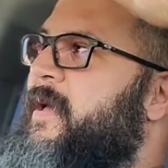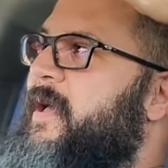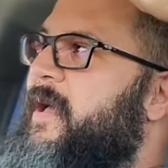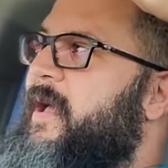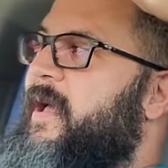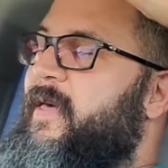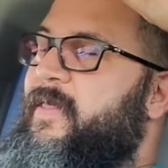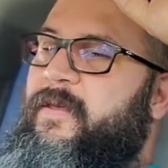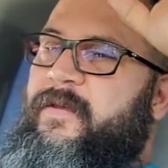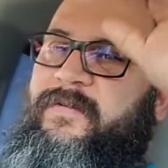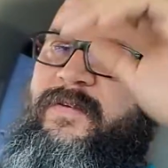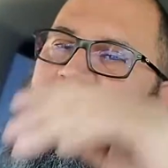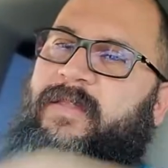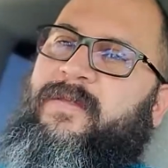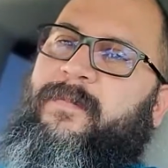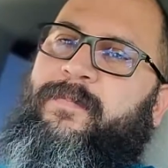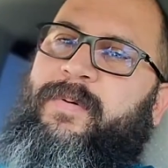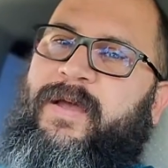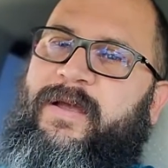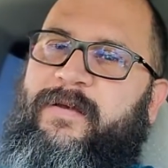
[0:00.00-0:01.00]
and this had
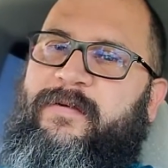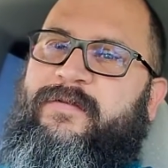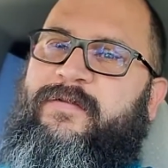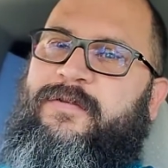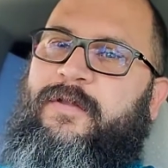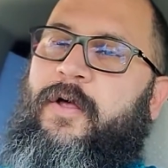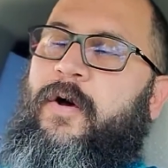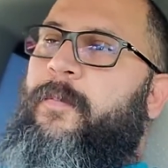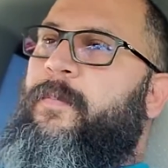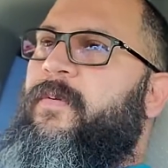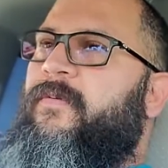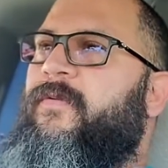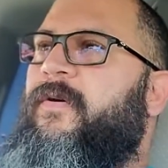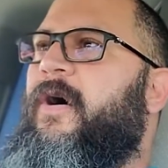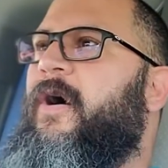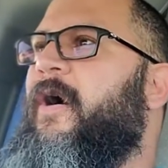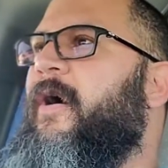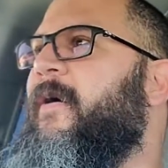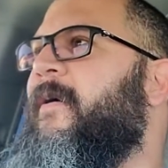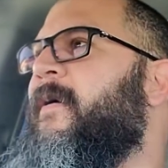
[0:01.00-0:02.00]
the biggest slope of
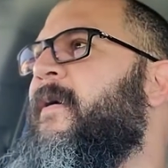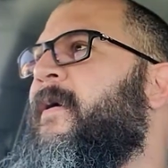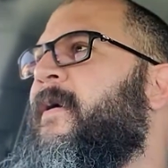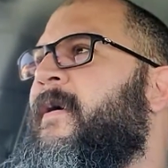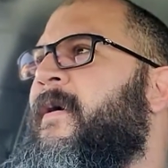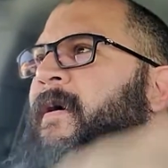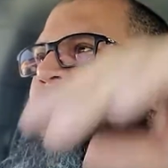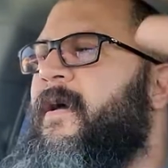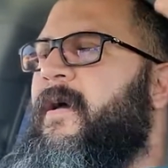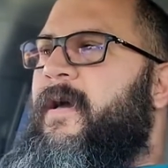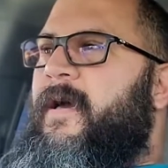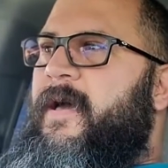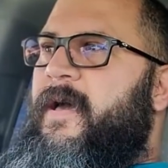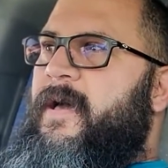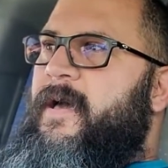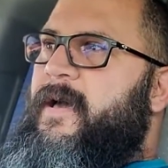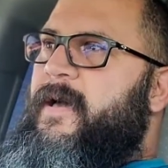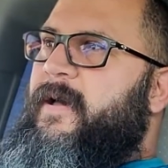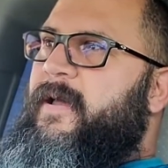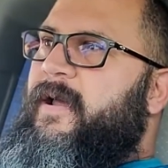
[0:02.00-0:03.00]
all,
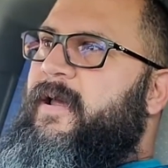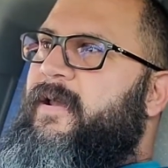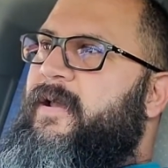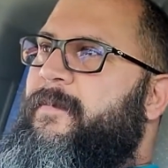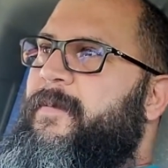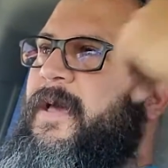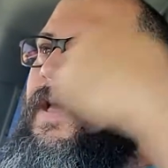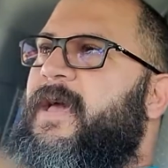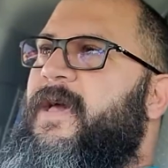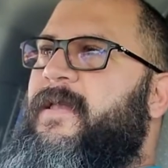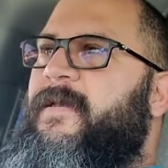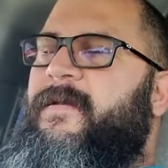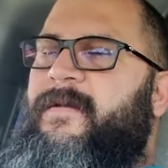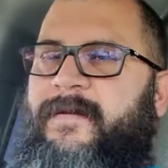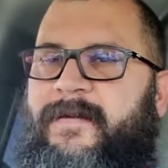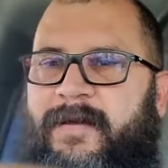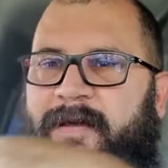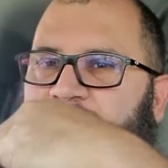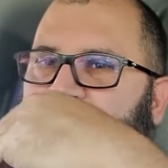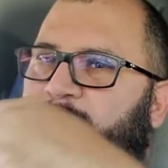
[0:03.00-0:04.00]
and I end up
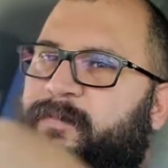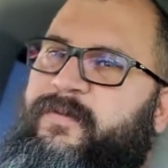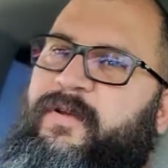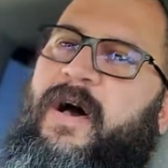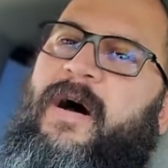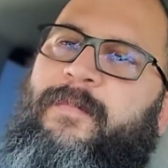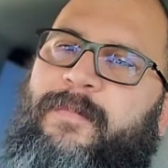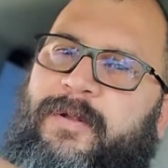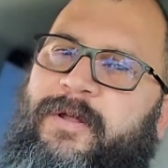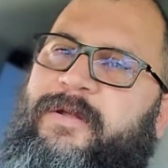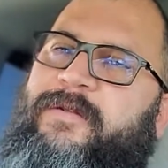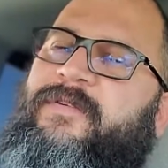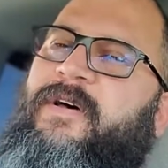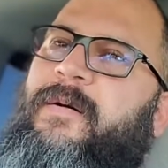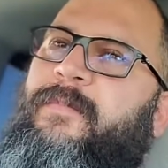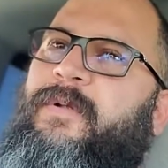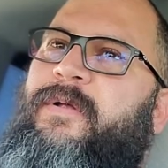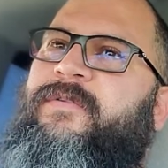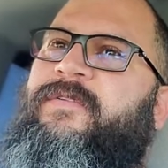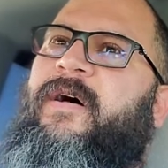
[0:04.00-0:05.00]
hitting, and I'm tumbling,
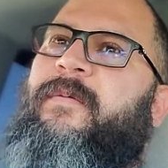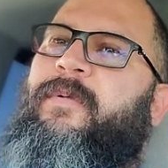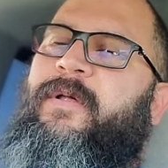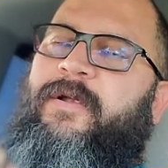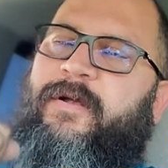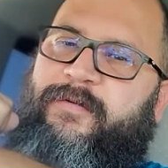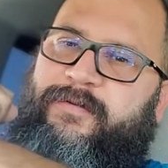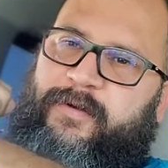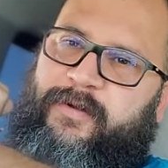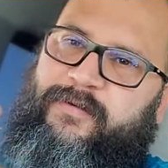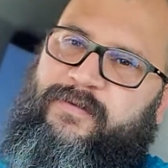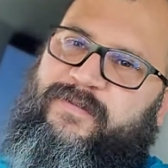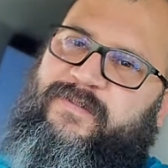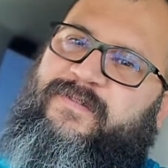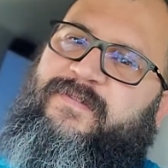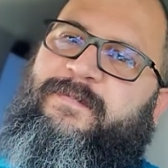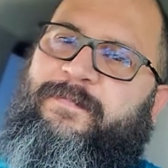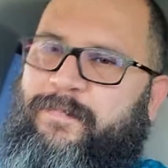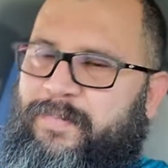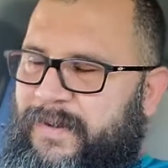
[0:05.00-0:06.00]
all of a sudden,
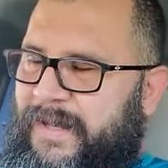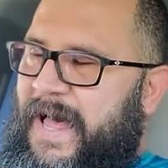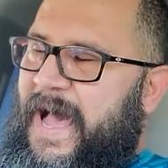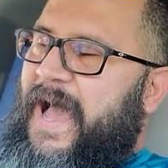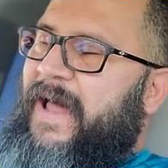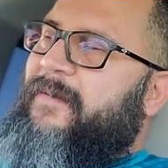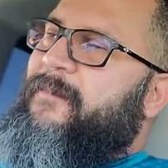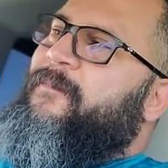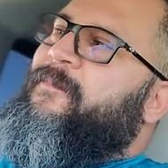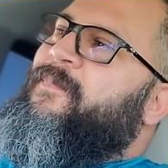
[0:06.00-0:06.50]
splat,